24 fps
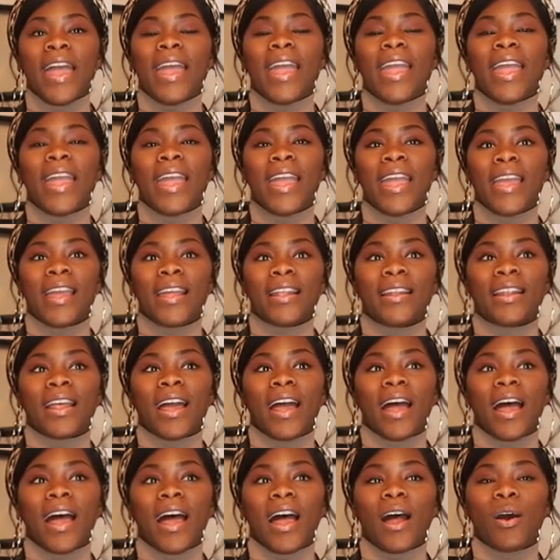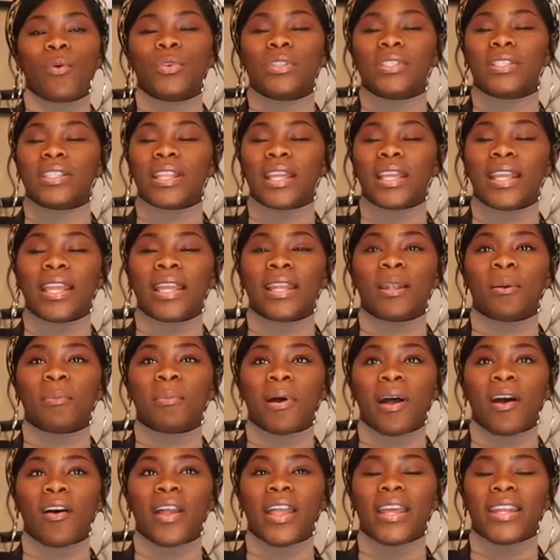And I was thinking
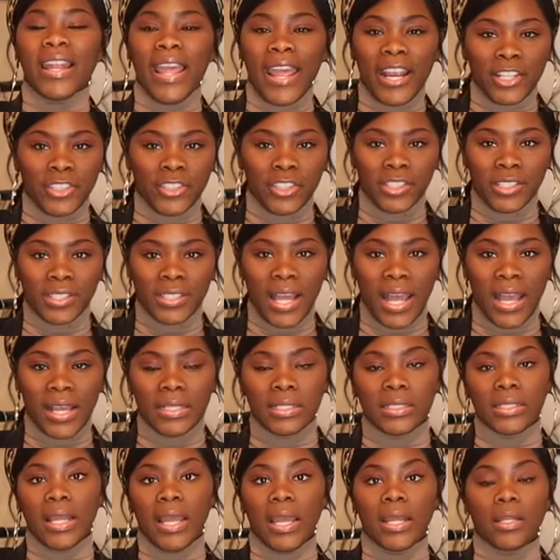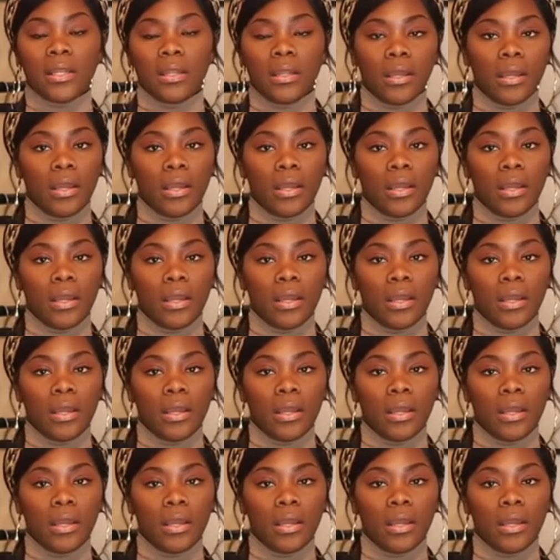about an exercise that